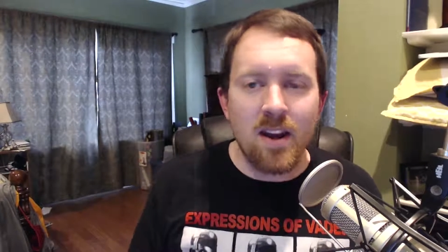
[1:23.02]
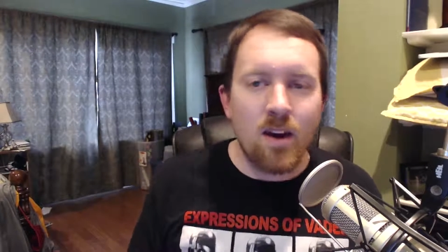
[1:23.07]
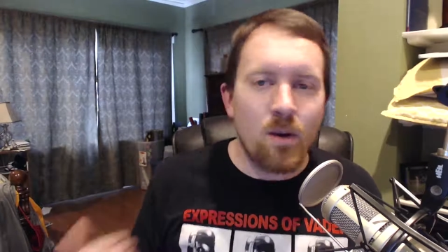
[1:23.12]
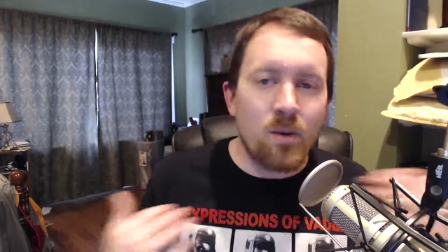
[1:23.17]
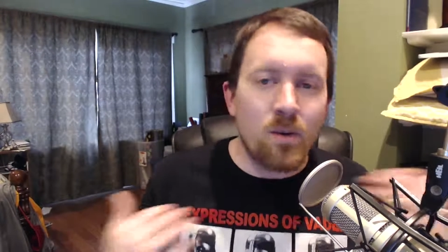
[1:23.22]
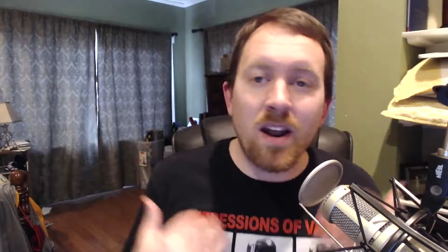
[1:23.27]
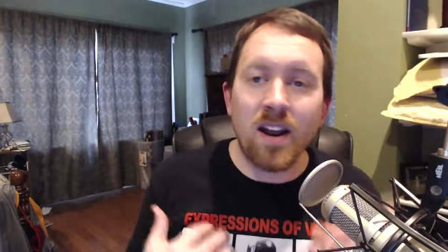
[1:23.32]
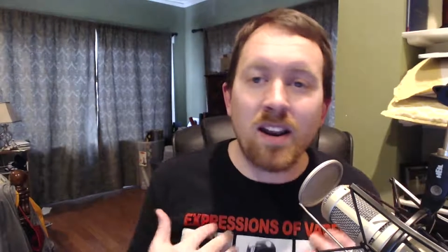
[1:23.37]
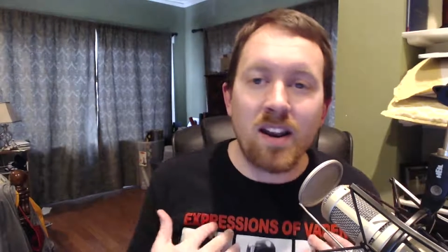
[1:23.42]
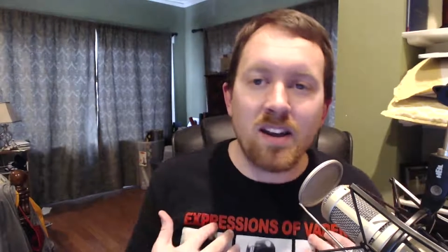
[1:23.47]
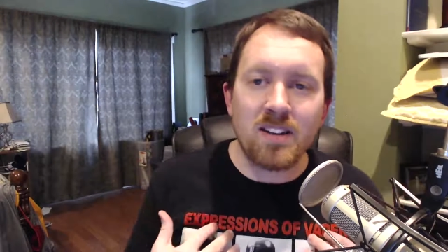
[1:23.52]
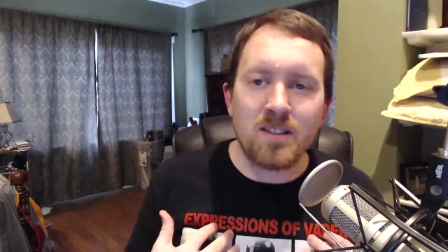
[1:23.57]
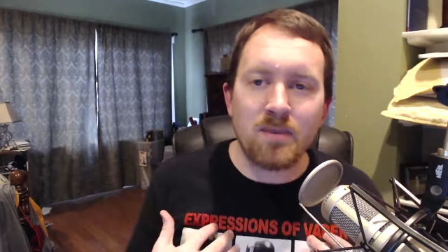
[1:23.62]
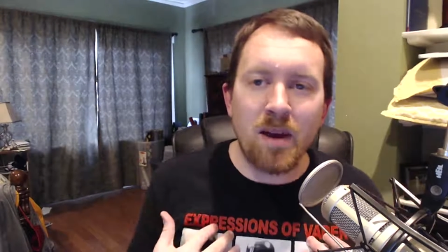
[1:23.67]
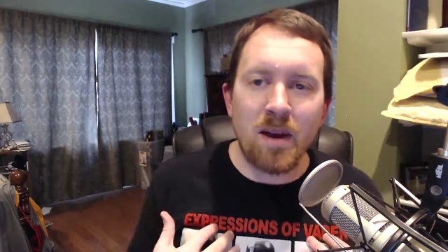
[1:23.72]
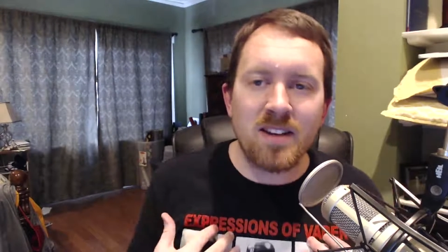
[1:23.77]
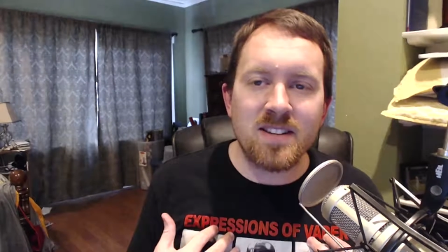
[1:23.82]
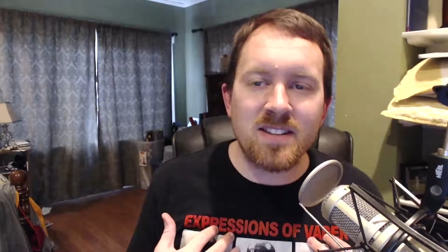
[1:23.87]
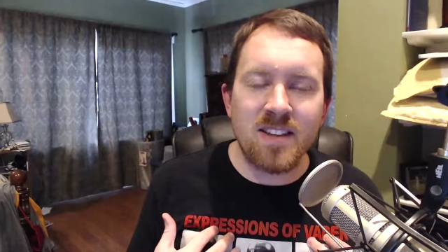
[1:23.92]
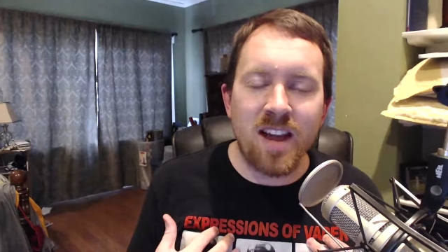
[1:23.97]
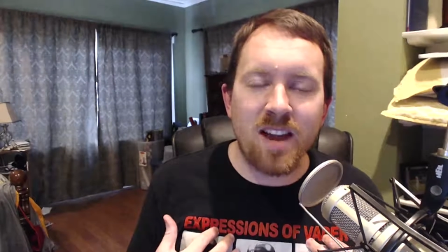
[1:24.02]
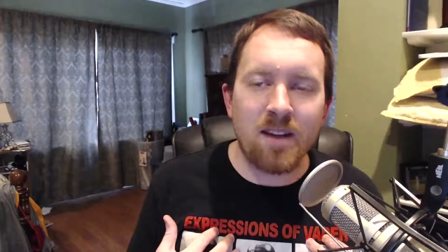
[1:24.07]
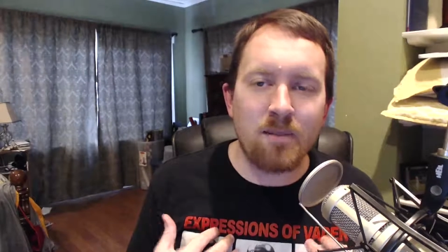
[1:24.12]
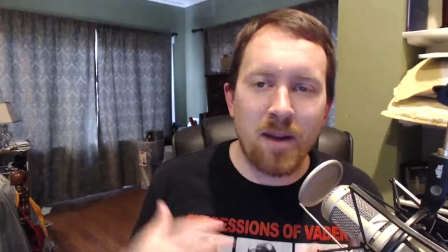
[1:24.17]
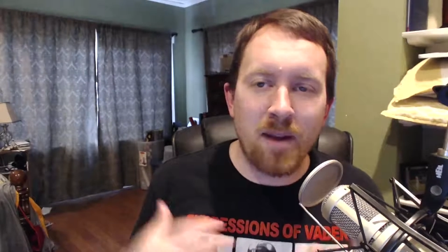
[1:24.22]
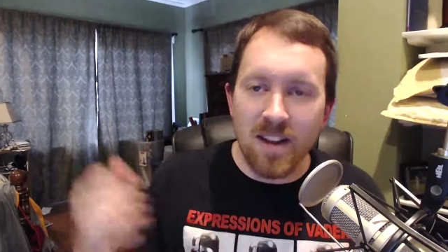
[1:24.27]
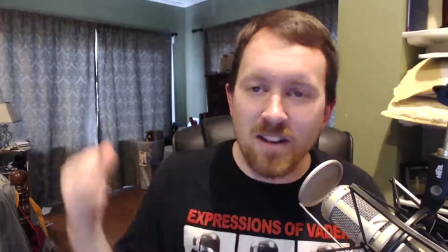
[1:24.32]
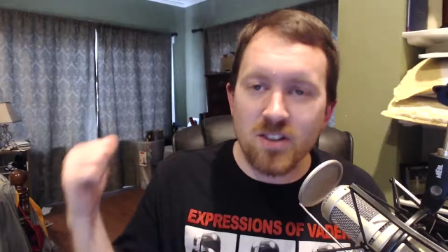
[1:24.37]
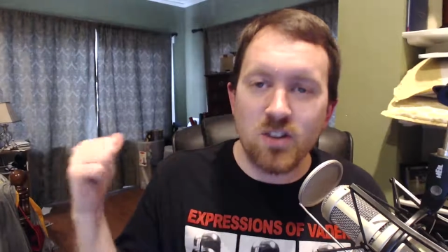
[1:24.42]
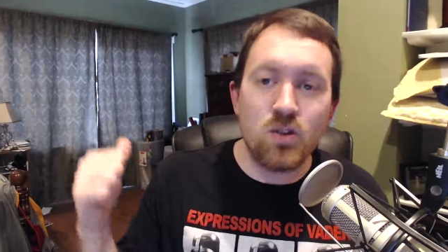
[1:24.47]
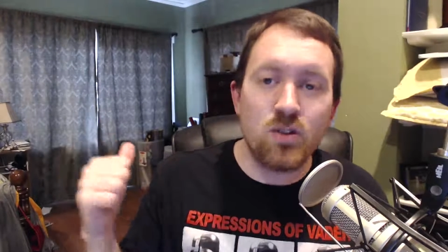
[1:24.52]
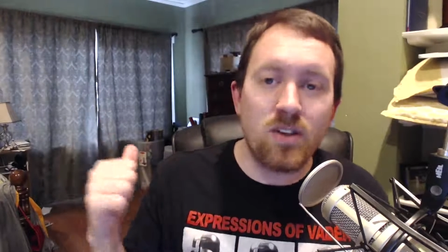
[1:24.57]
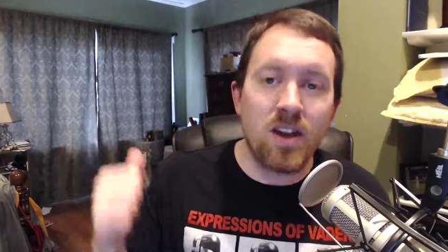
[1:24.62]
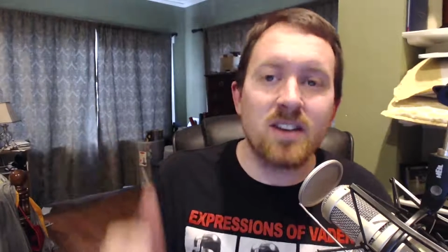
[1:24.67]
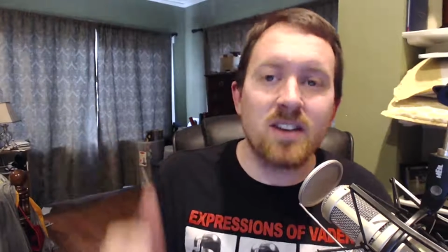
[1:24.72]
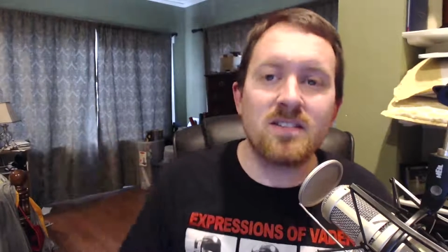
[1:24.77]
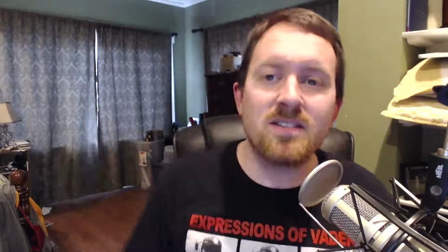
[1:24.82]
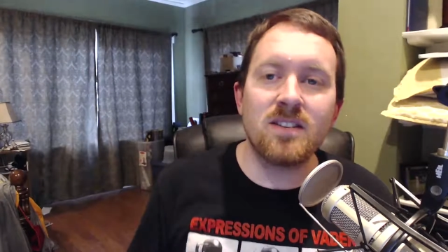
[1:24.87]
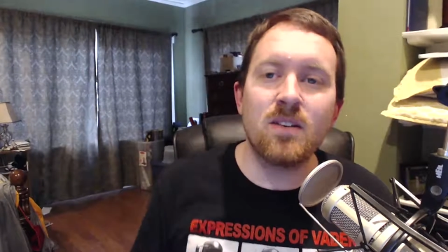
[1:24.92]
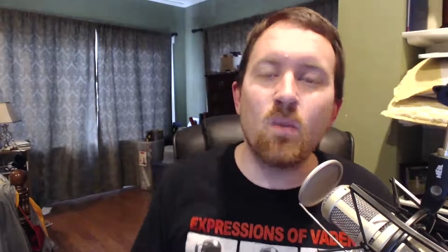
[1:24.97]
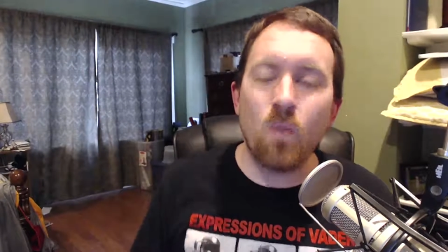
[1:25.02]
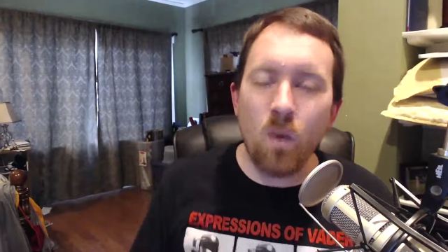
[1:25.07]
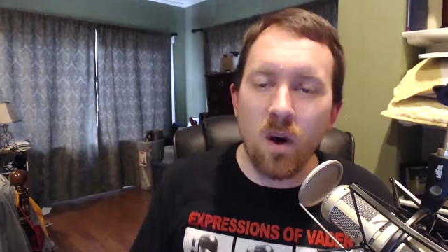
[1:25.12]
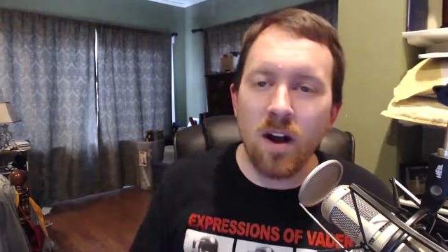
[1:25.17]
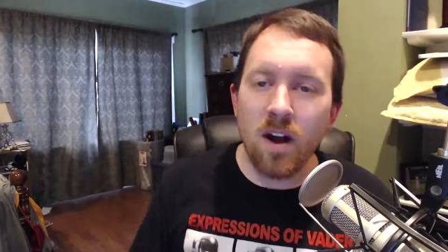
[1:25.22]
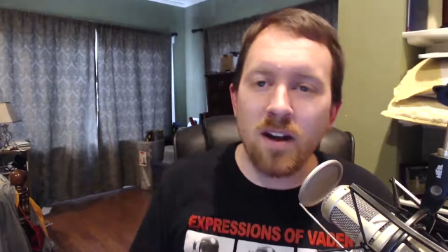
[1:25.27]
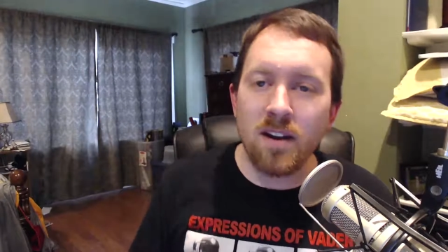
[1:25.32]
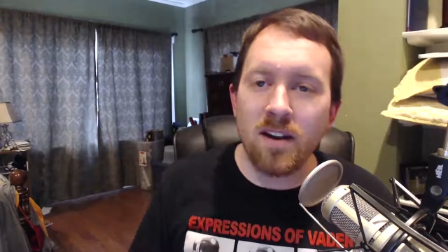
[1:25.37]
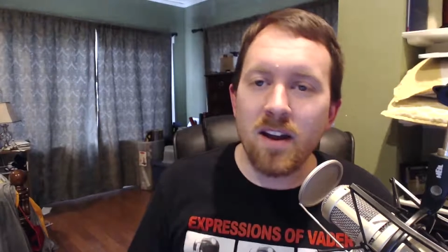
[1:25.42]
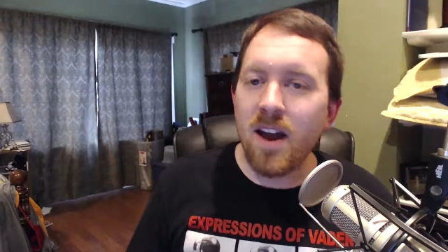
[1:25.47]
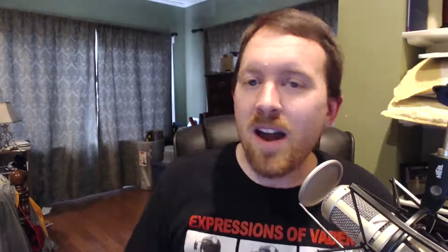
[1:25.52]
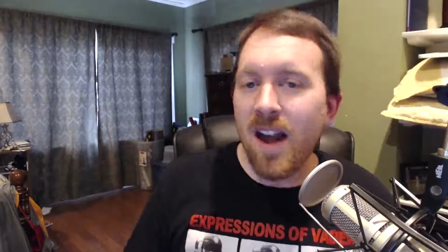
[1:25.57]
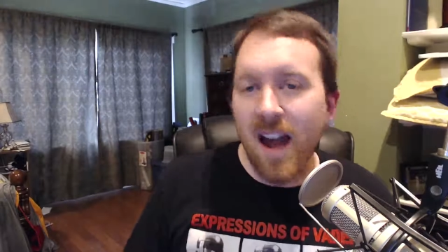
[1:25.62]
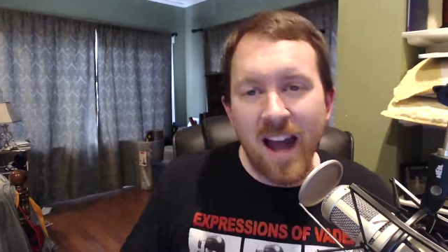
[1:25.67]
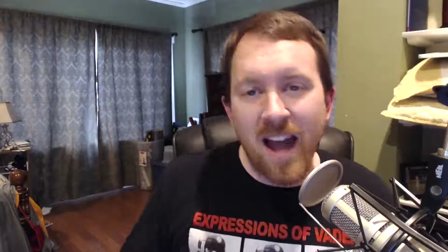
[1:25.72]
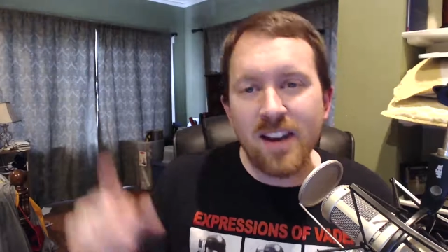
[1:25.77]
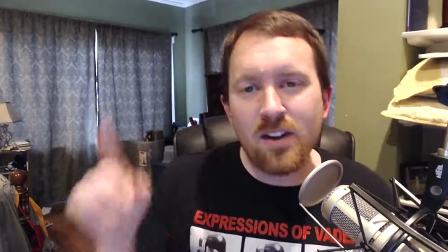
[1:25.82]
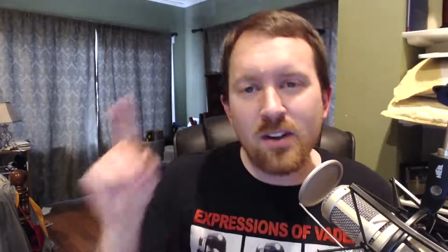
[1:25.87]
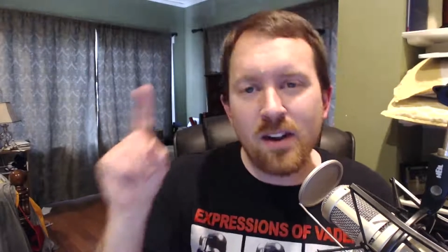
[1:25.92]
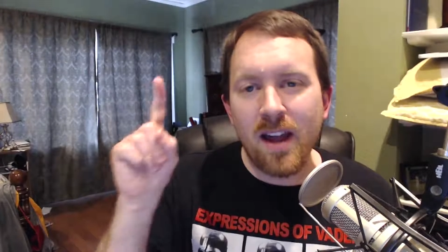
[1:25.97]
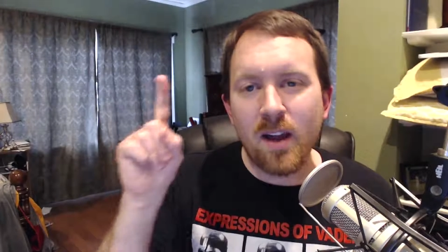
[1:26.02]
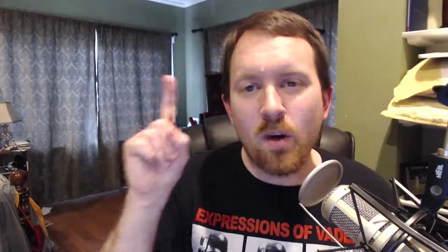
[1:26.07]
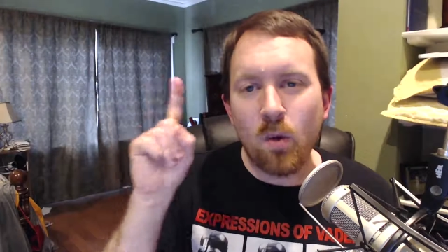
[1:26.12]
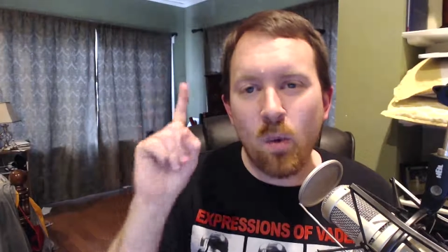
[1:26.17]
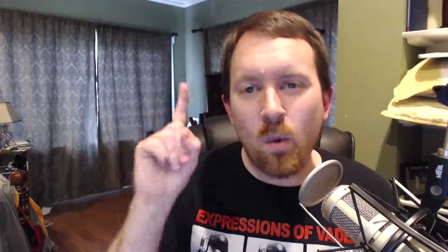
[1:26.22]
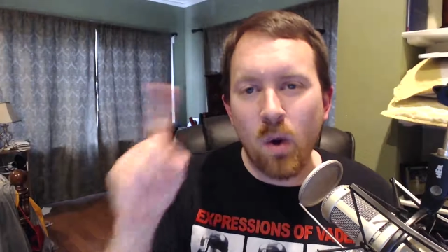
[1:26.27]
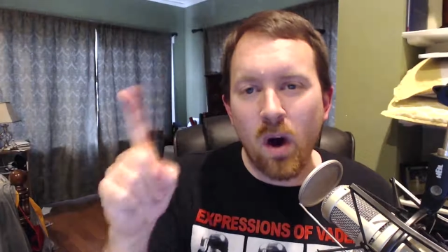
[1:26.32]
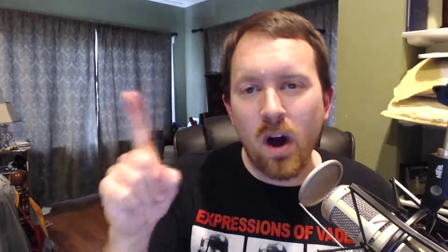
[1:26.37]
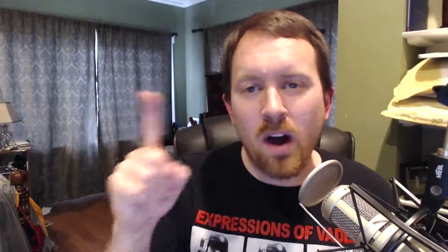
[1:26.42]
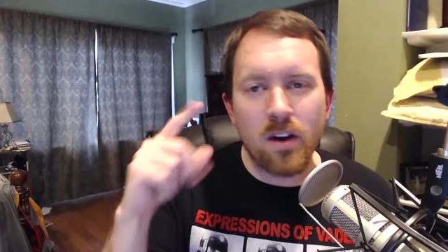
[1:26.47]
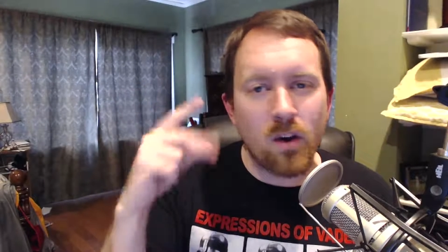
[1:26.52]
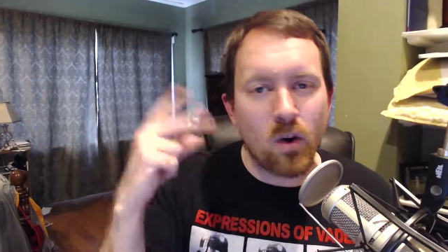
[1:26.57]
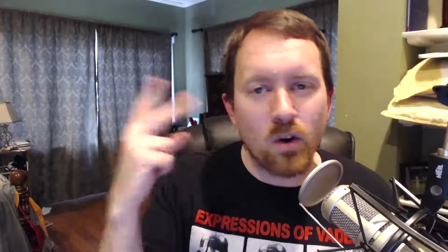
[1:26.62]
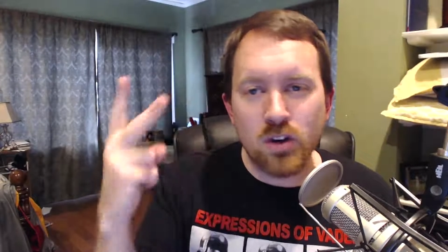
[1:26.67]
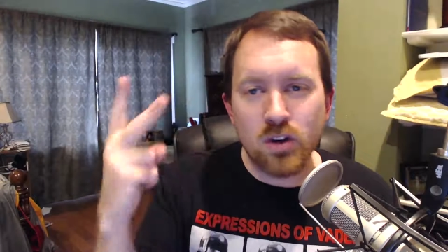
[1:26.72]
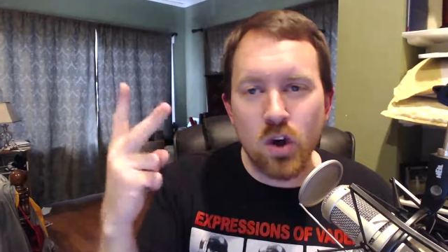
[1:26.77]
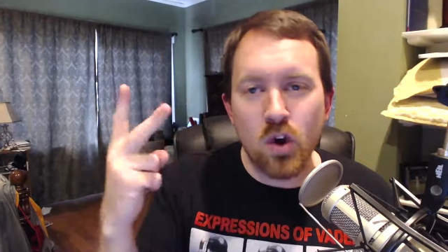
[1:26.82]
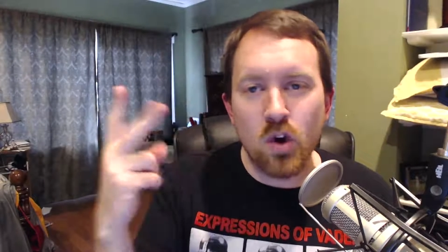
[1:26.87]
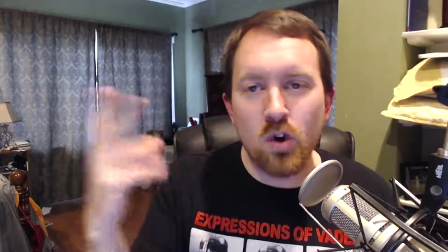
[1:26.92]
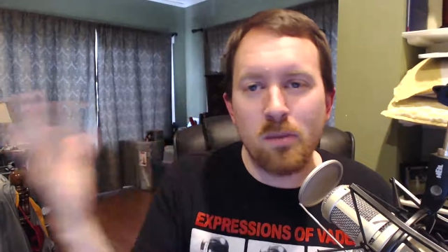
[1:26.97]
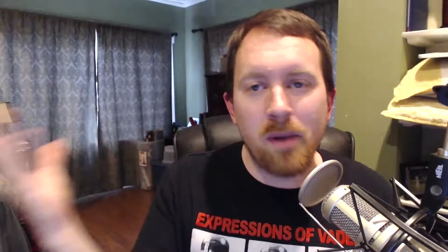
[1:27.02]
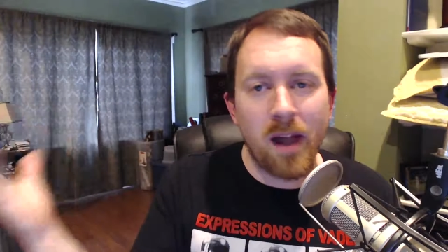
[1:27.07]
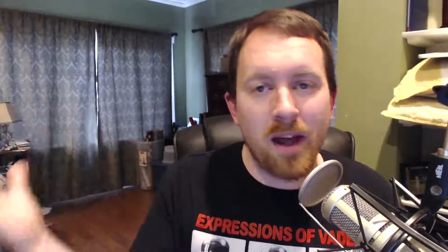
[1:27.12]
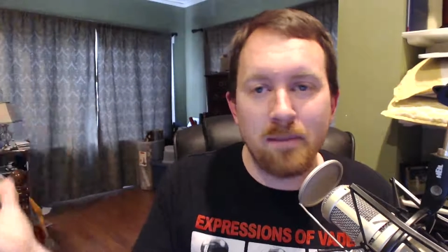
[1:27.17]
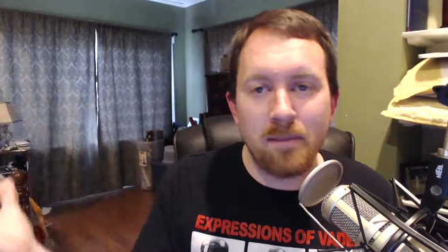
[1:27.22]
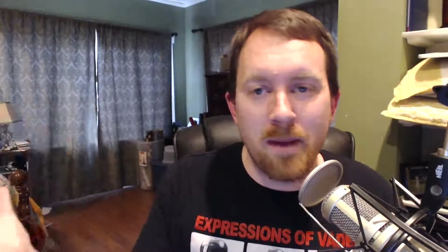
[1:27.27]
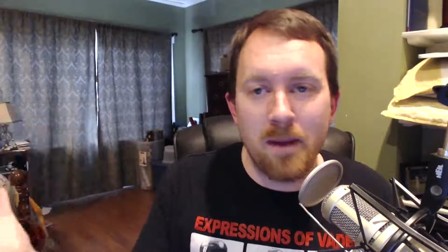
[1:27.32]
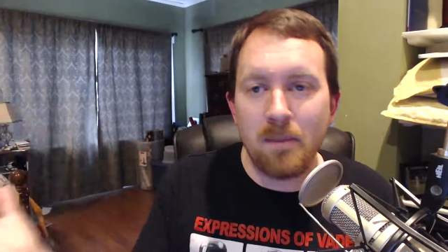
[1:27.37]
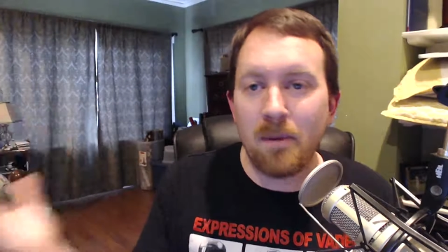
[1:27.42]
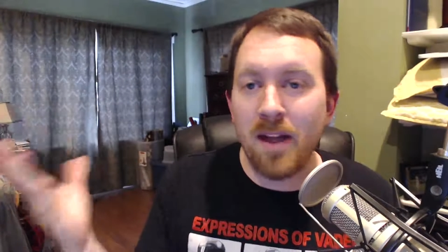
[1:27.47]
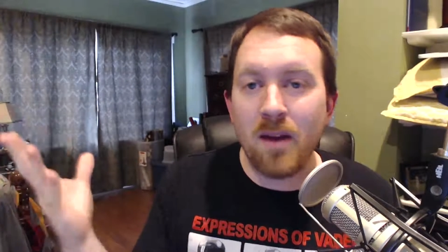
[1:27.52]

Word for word: When I lost my sight back in 2001, I knew like one or two blind people.